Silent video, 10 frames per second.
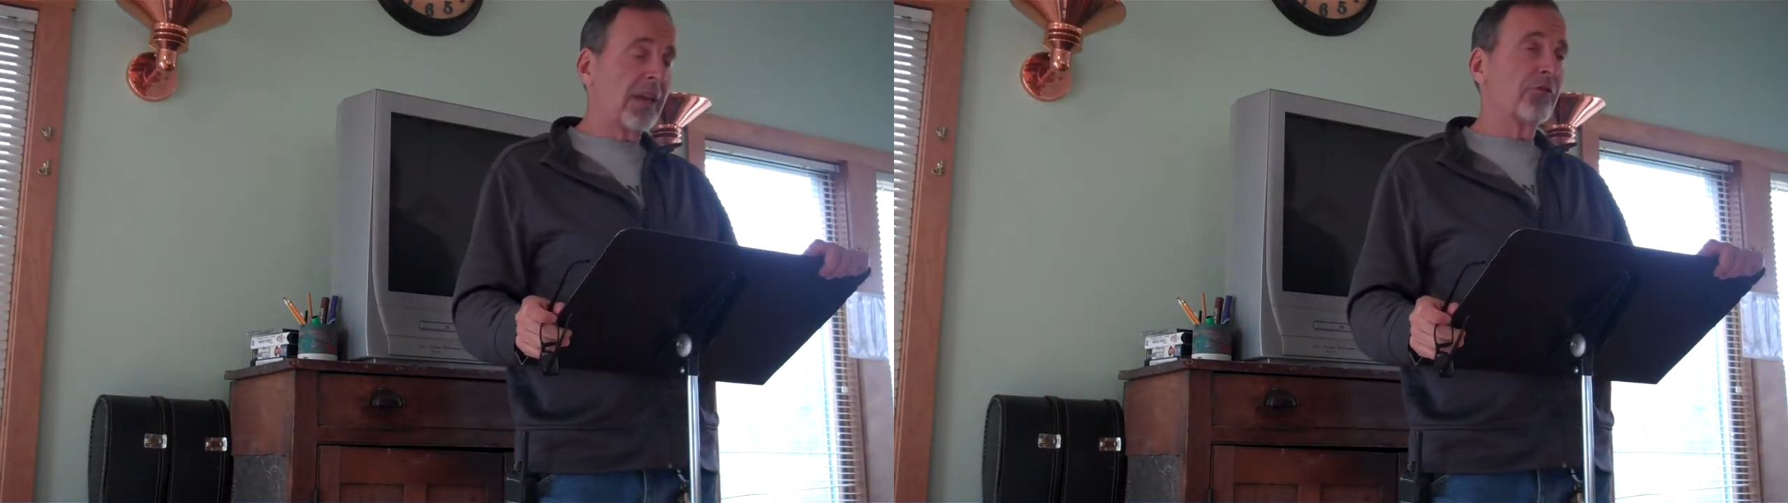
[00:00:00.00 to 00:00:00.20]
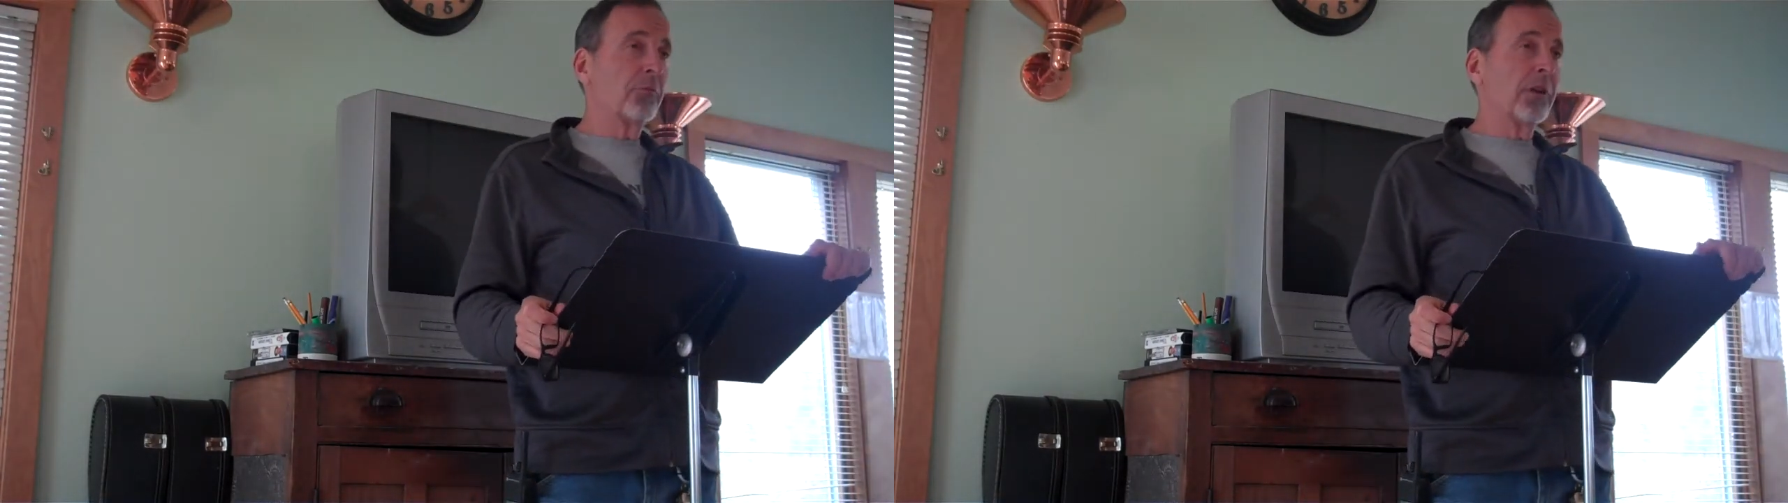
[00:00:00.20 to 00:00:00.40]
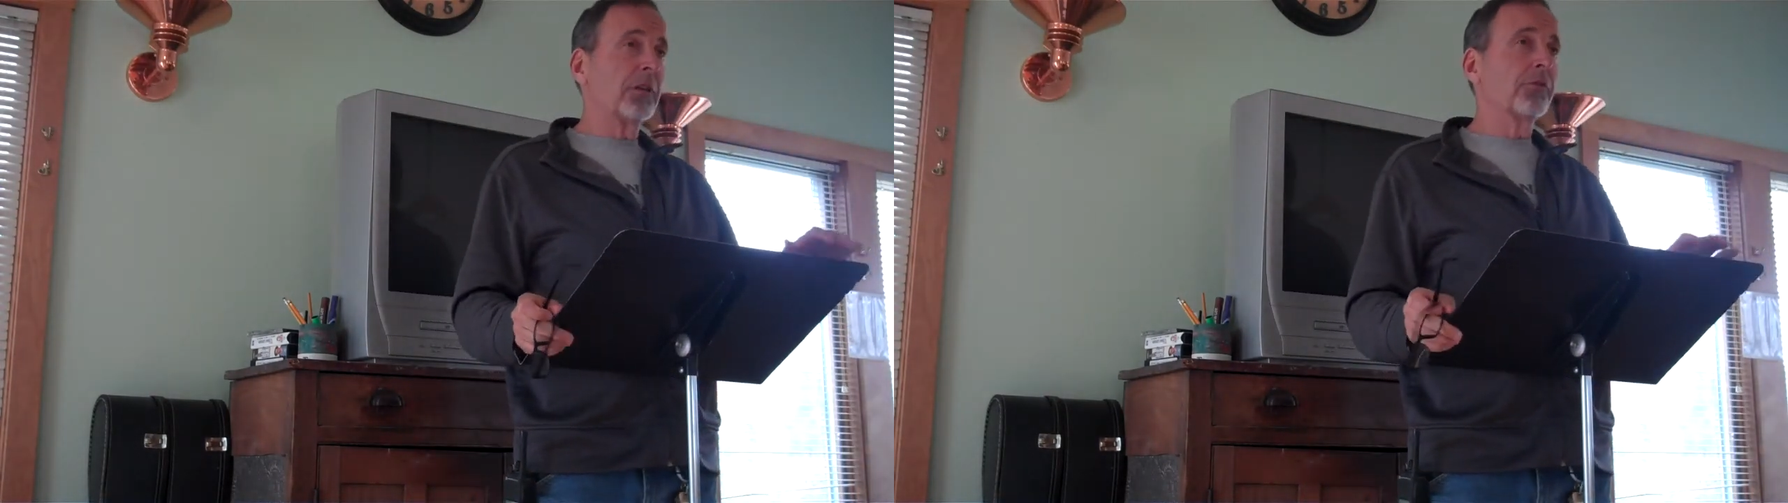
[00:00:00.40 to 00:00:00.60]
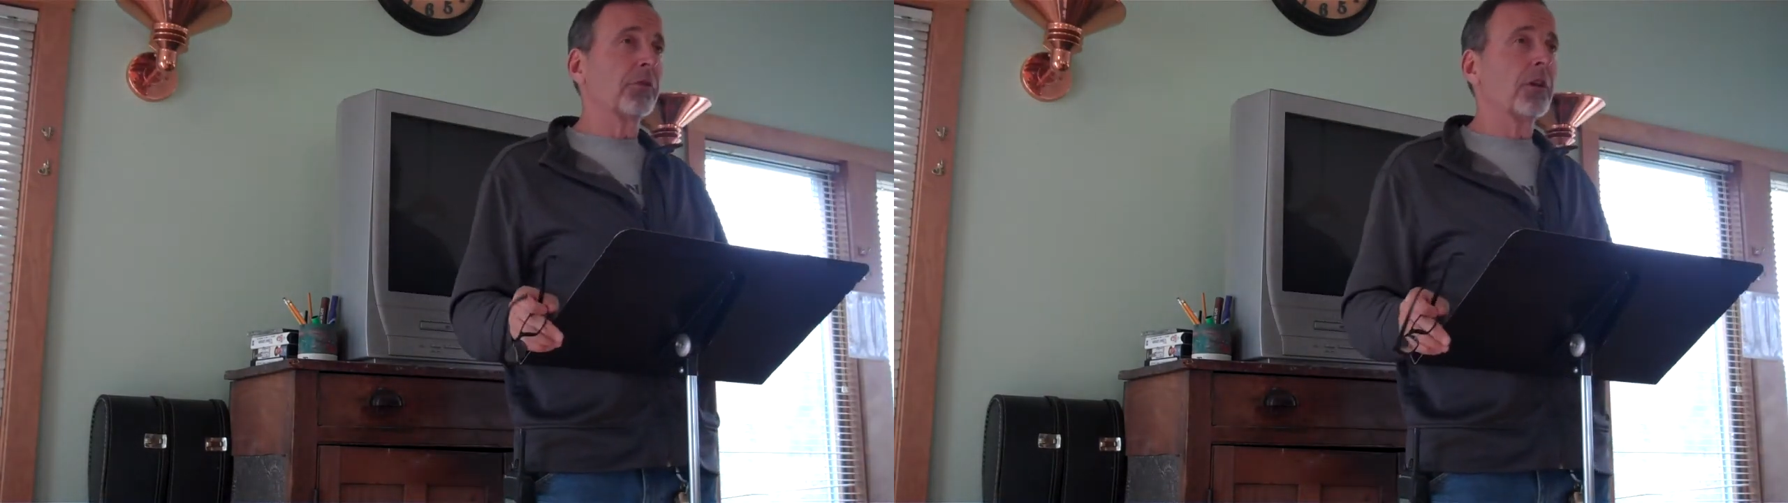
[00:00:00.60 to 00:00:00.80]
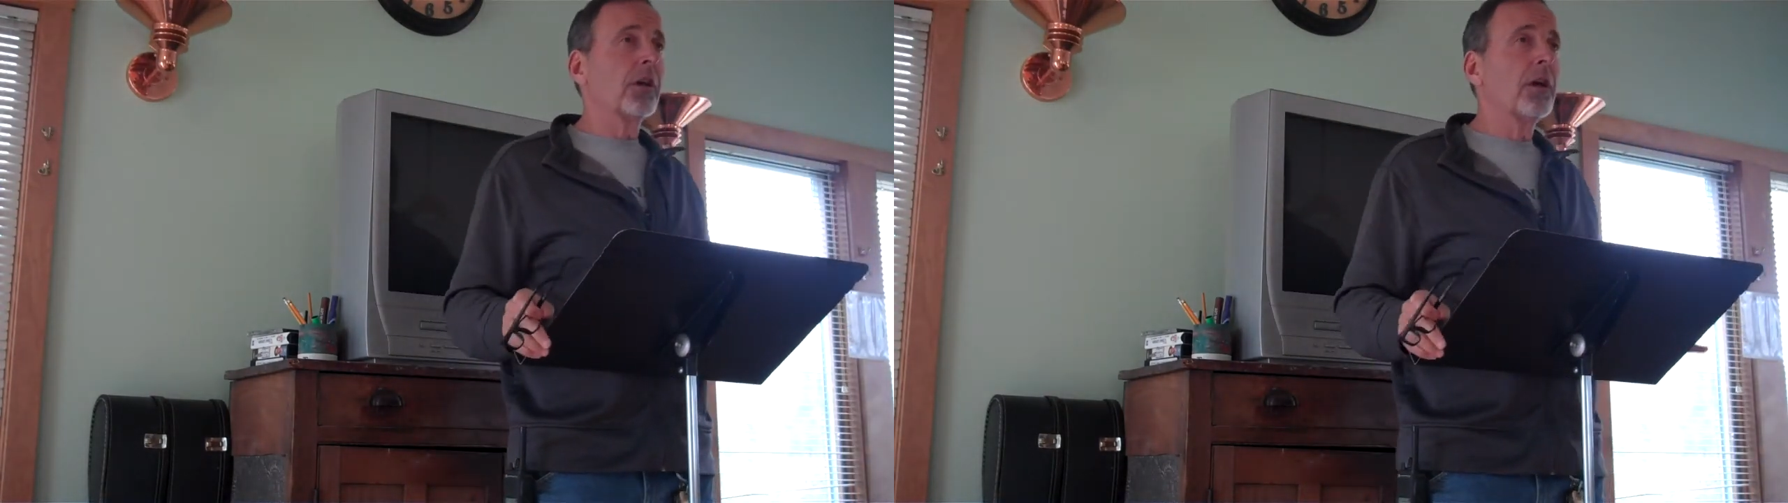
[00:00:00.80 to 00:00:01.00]
everybody
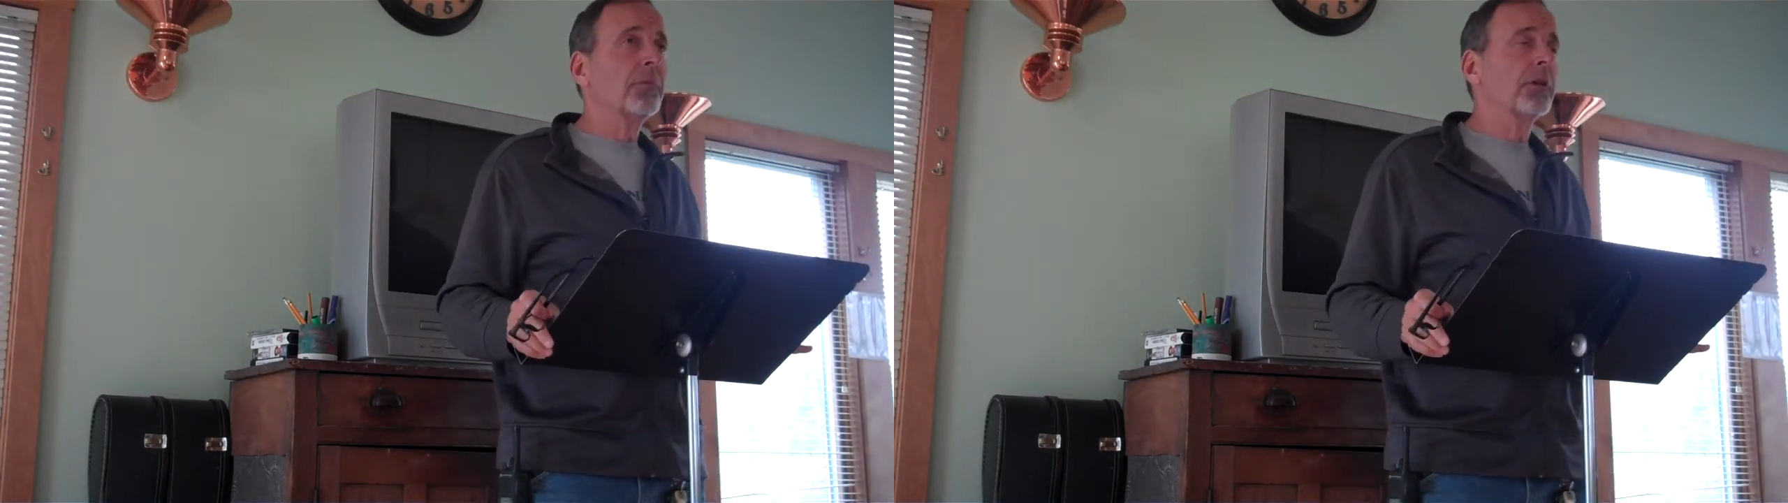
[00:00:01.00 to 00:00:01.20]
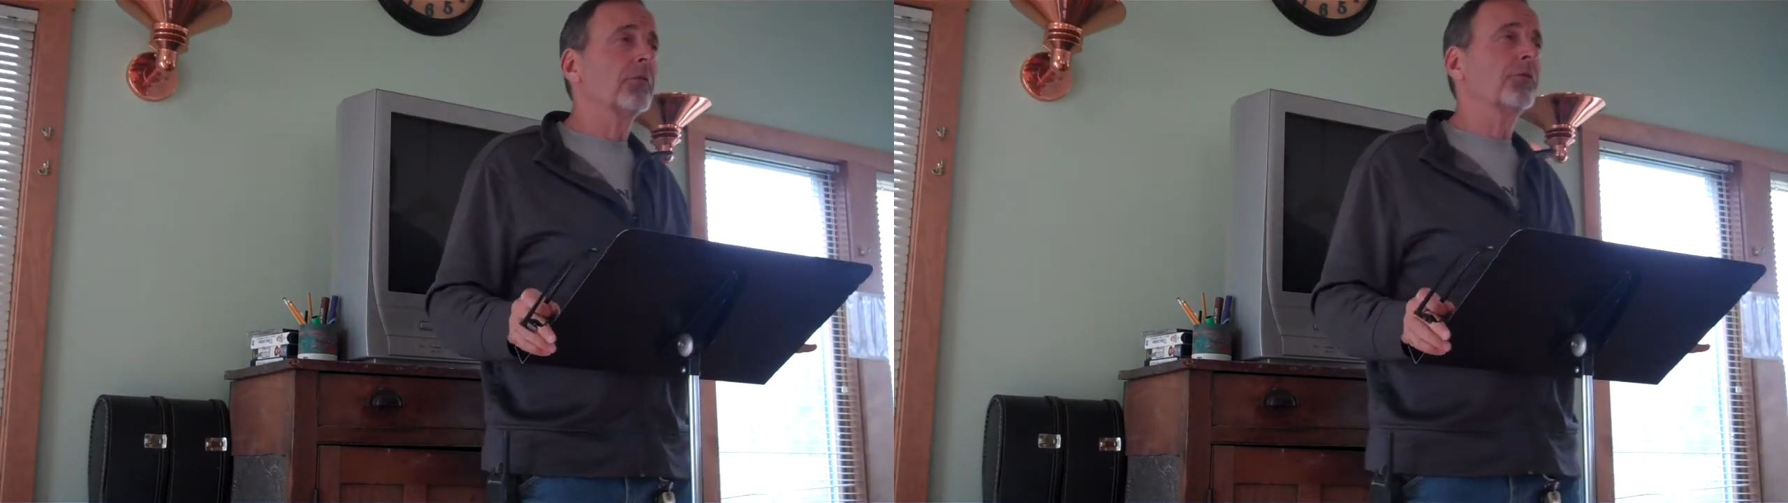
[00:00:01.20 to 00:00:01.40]
for coming